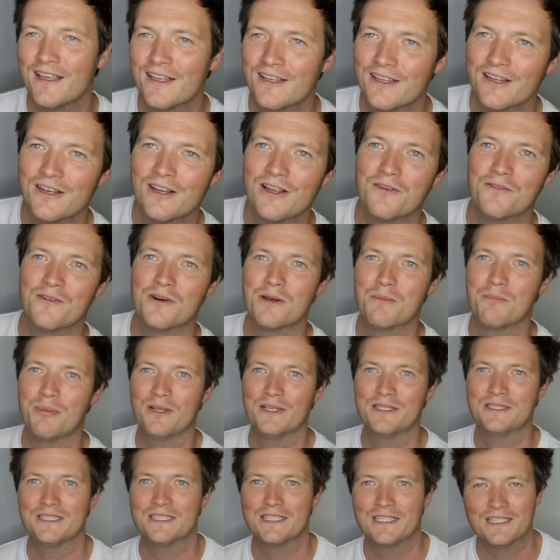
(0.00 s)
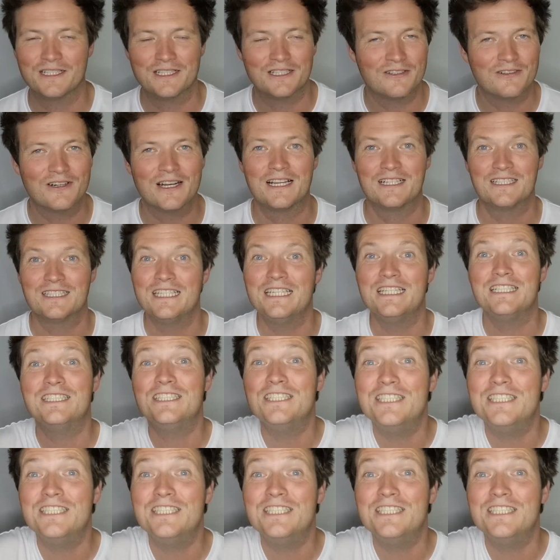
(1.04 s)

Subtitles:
And they're not very politically correct. He's